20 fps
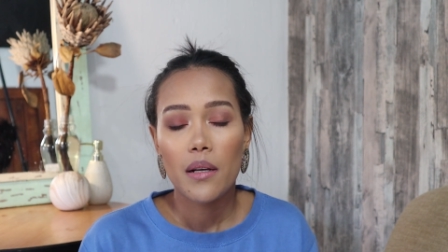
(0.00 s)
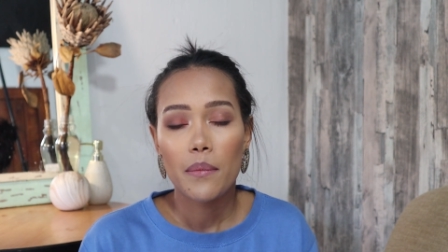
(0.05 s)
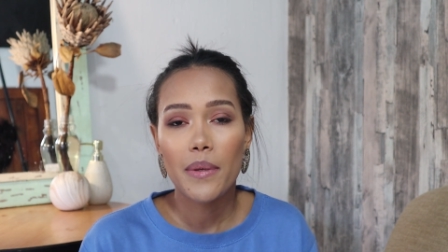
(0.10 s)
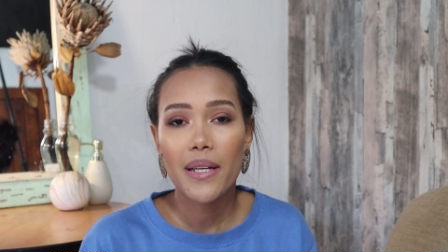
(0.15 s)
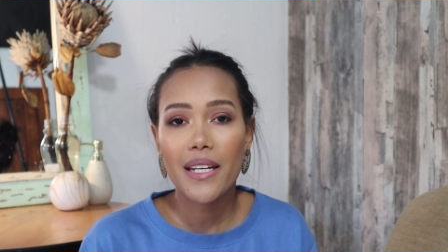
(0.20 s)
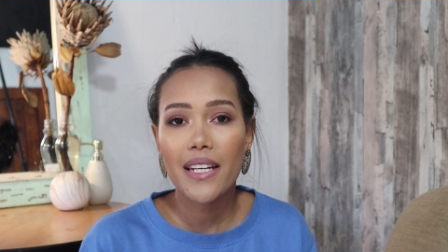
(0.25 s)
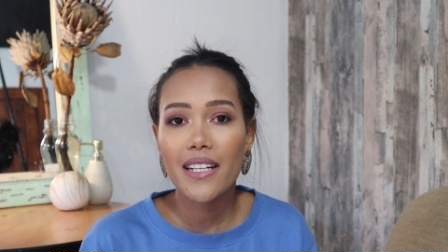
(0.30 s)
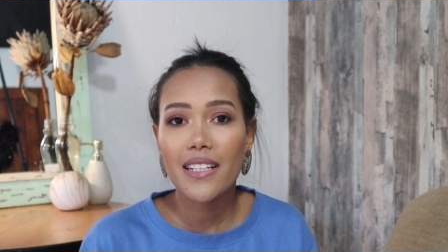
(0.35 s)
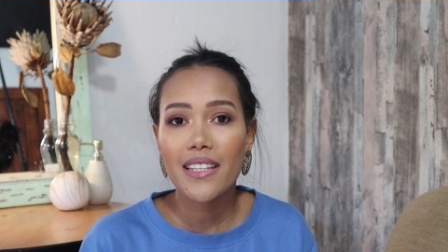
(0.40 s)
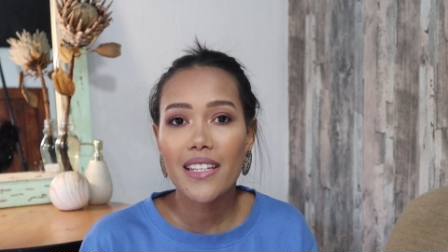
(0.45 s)

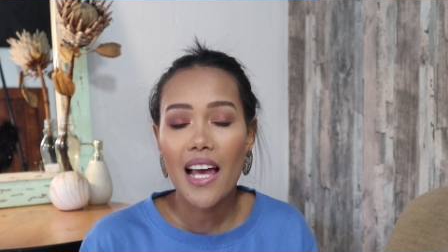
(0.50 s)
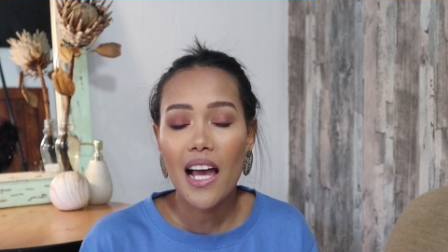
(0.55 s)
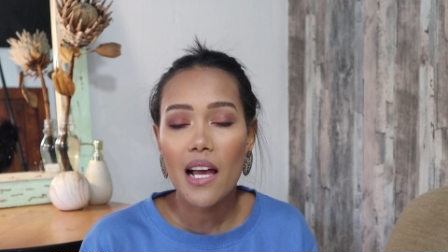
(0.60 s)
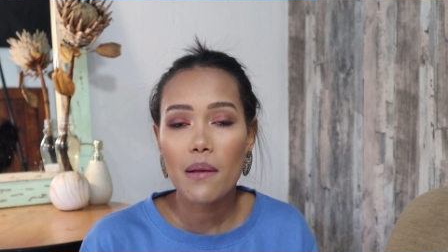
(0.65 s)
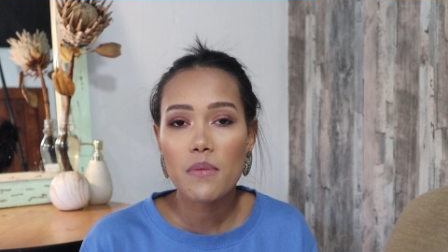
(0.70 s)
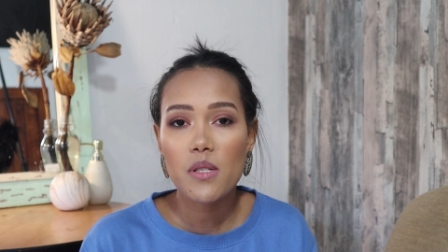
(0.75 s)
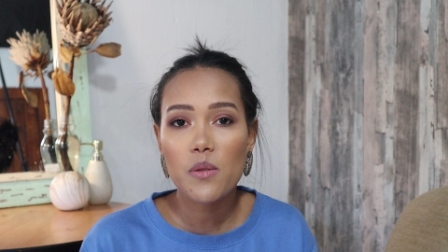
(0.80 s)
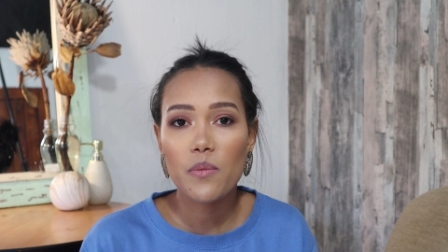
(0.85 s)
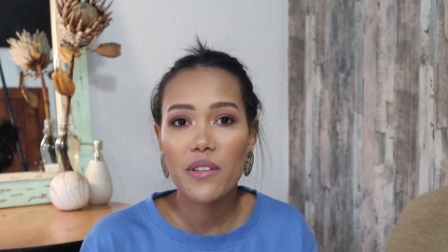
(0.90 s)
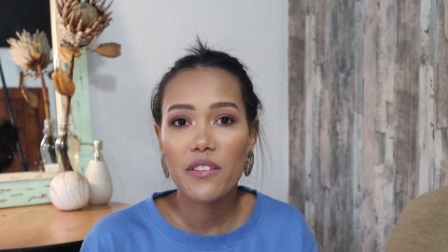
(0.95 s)
Many
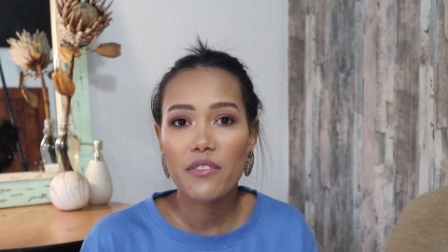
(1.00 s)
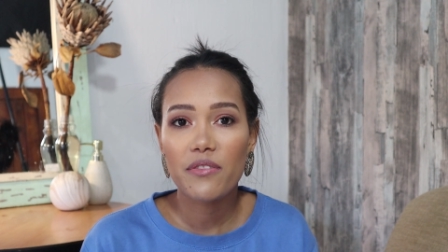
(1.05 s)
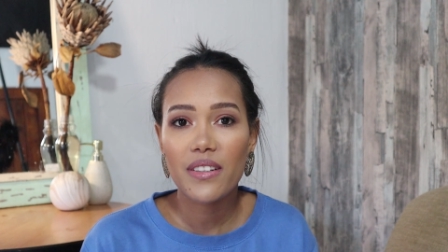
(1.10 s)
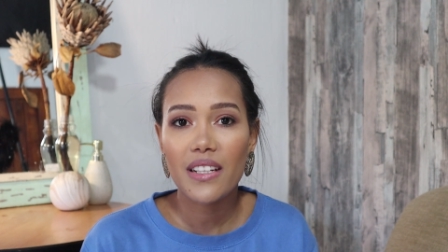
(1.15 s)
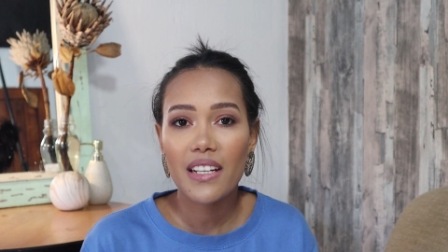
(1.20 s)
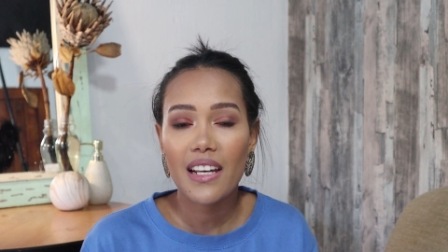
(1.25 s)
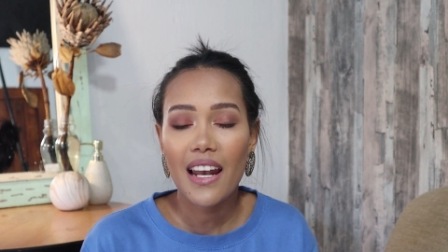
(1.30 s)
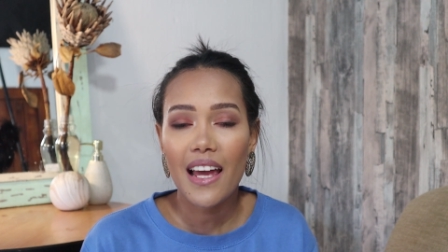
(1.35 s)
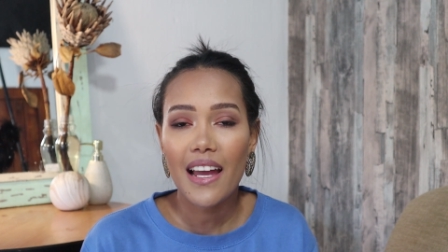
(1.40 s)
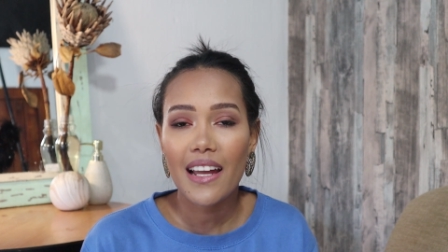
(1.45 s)
times we
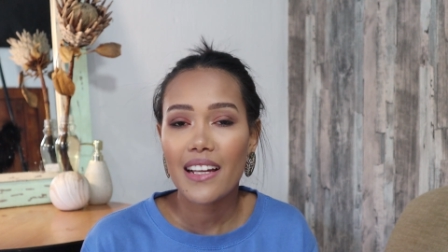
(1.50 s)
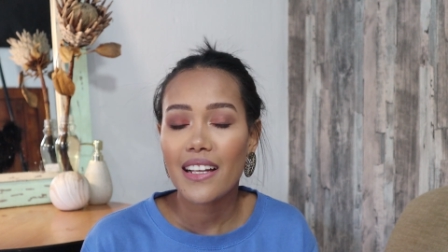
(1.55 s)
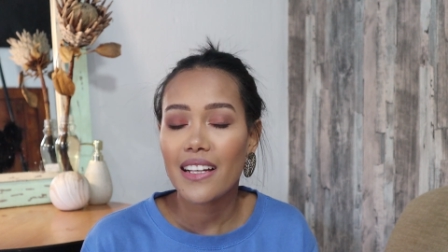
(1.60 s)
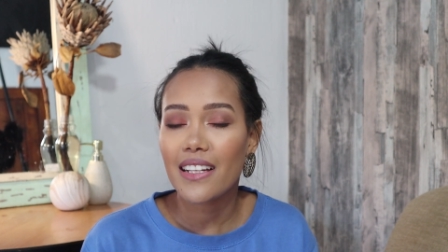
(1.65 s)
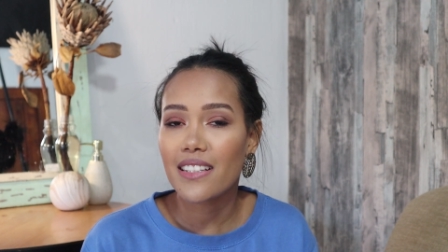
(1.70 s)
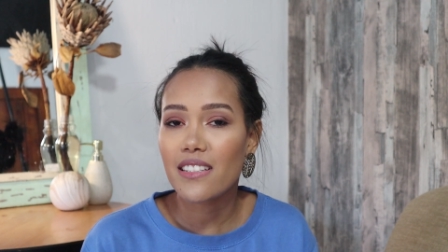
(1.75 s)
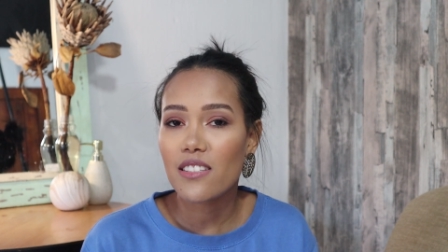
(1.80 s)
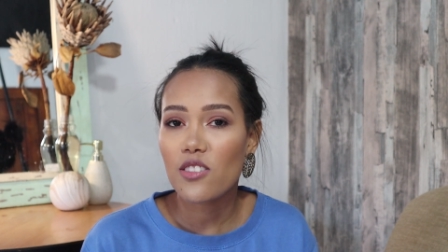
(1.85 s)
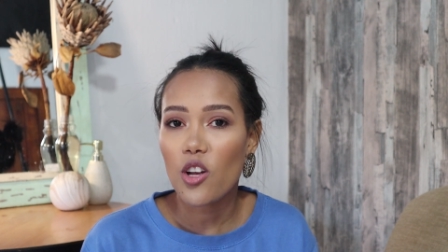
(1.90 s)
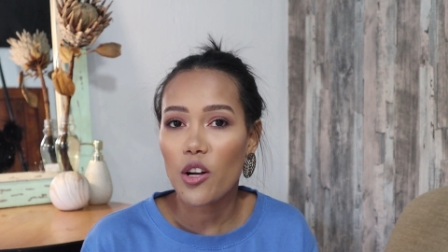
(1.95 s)
feel like
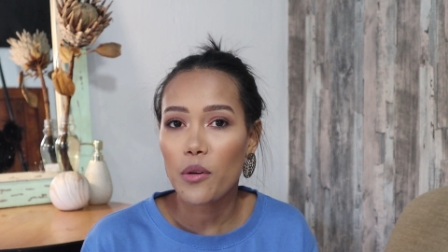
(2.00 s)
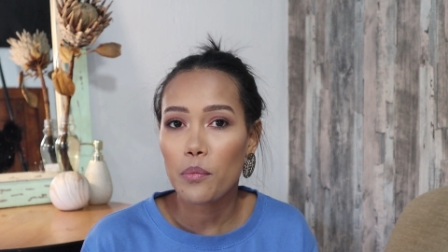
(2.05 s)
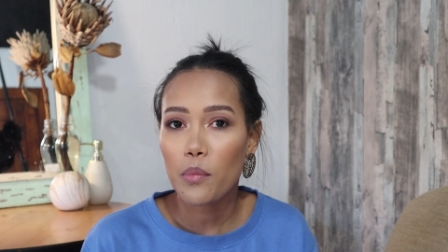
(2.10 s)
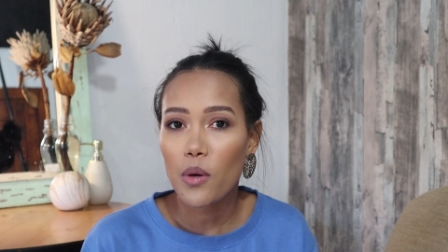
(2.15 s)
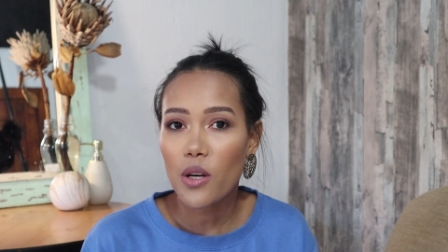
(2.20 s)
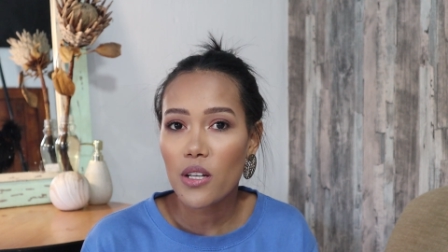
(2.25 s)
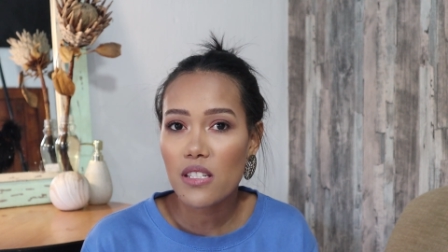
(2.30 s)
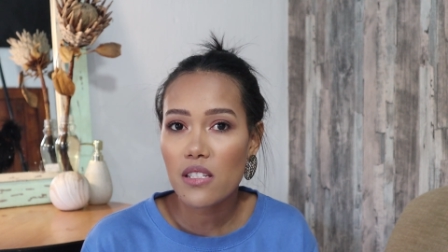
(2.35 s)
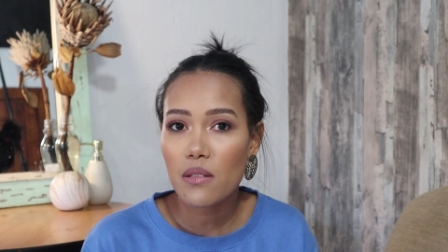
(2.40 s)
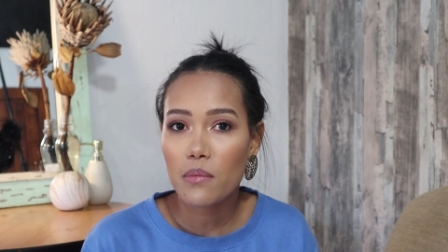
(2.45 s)
it's not
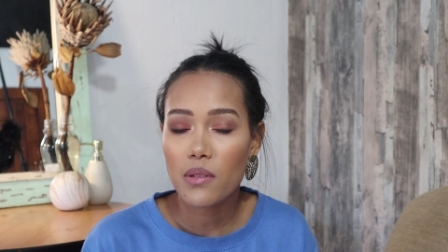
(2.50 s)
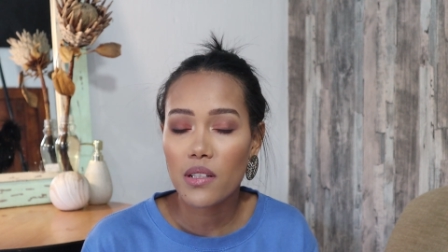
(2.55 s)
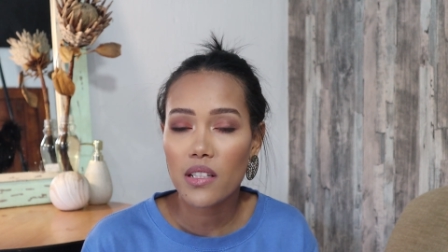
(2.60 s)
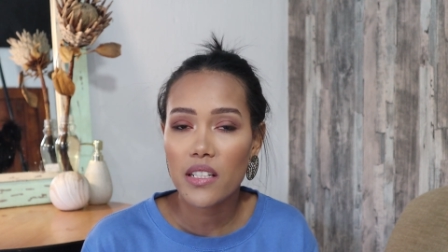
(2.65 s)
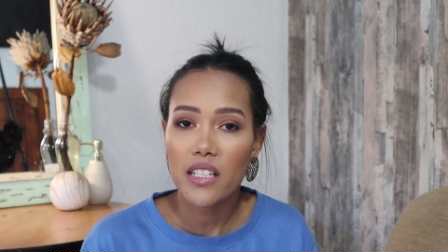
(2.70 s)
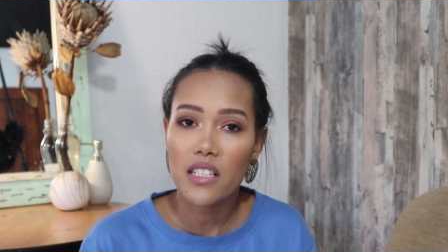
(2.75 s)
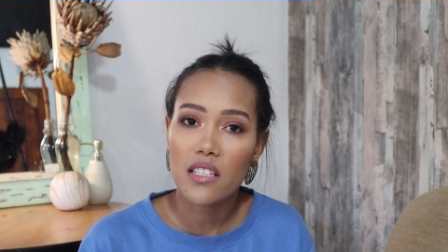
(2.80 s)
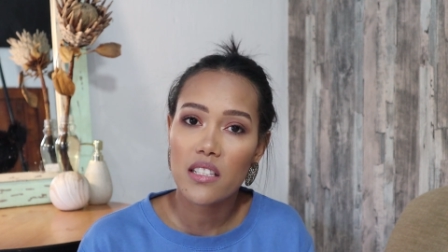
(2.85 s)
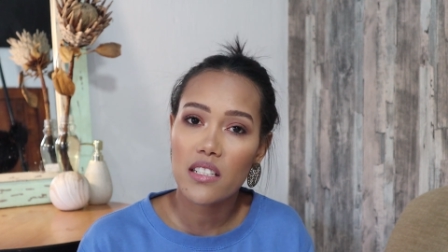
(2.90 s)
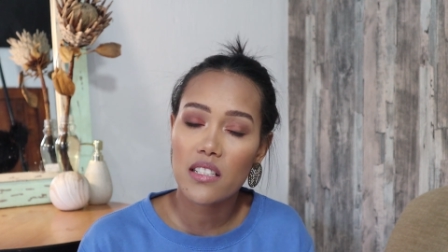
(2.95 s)
possible,
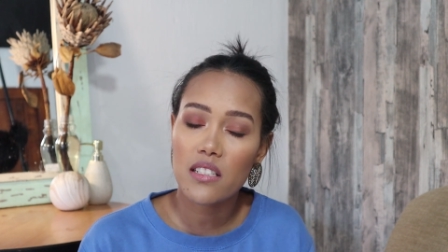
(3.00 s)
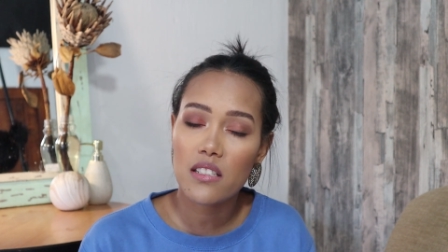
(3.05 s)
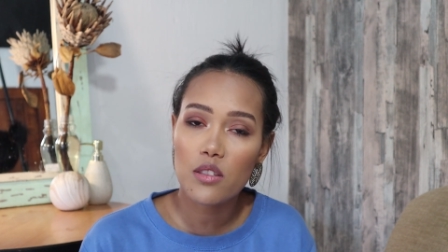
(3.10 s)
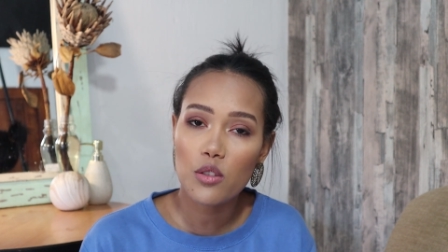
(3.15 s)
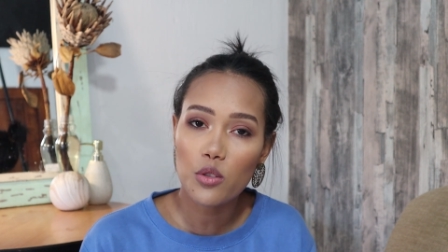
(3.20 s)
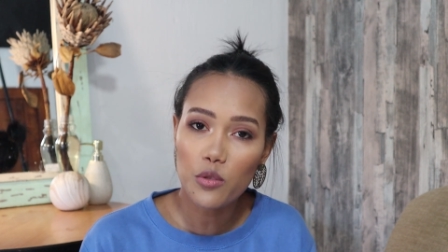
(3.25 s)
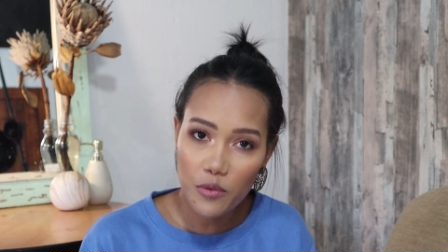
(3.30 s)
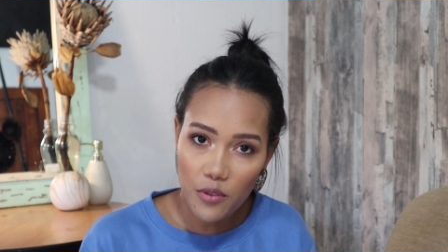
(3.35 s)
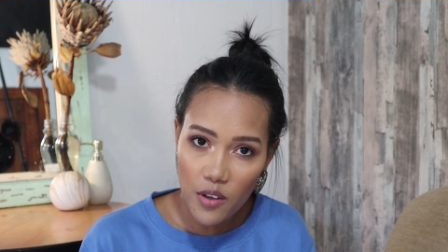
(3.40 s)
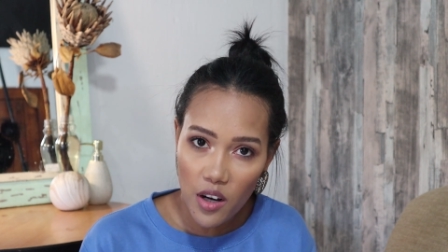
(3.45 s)
it is
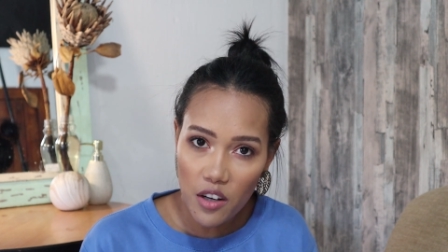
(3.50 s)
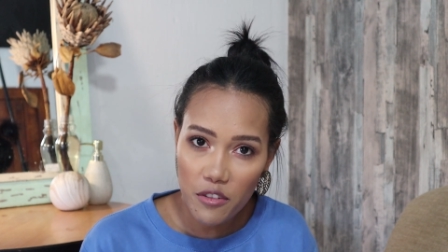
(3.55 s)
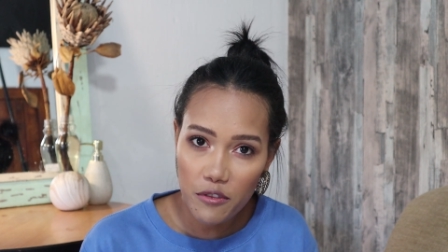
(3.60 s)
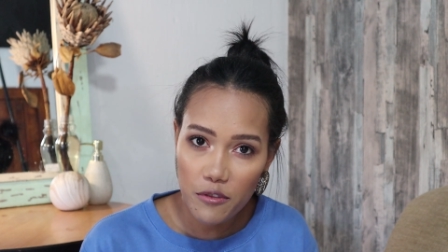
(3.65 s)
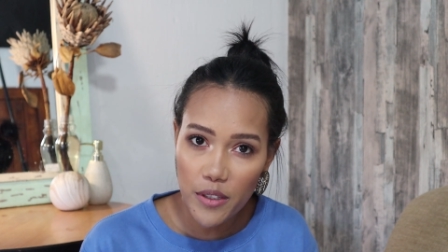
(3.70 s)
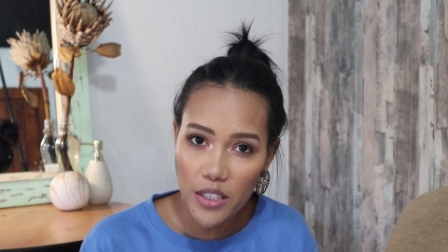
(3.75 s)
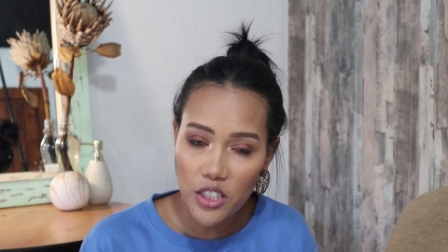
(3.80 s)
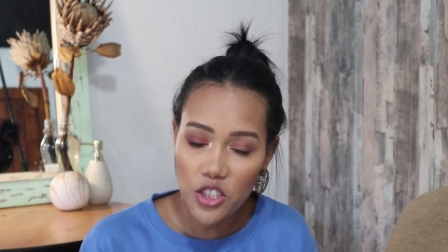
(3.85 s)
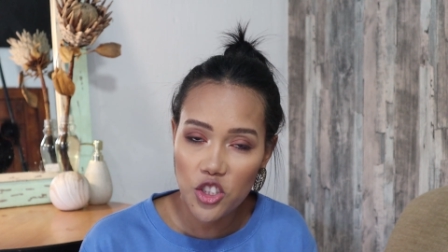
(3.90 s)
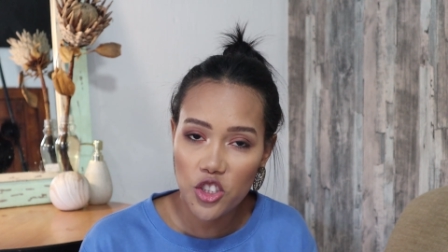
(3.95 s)
too
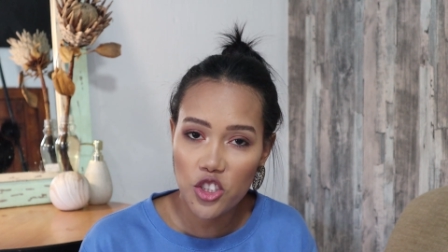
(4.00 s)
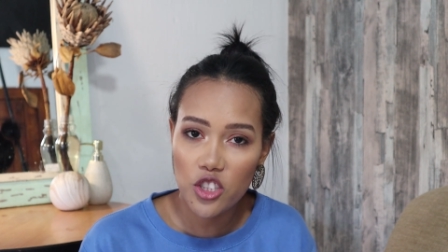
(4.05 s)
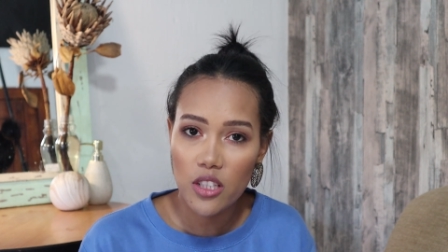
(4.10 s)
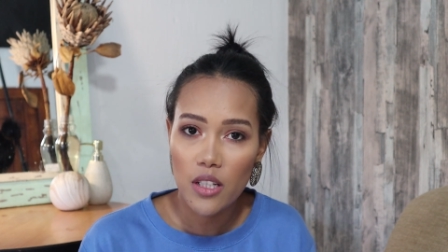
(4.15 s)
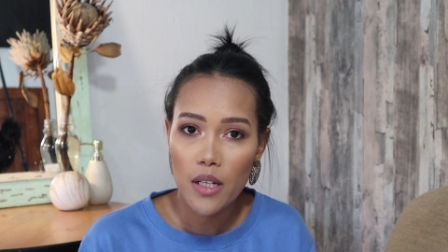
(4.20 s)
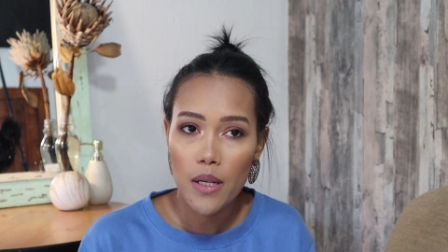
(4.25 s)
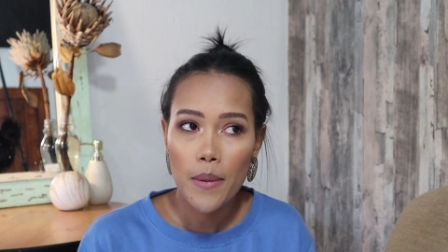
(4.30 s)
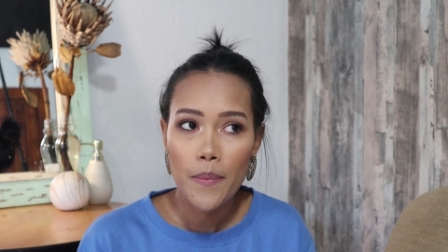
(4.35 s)
far-fetched.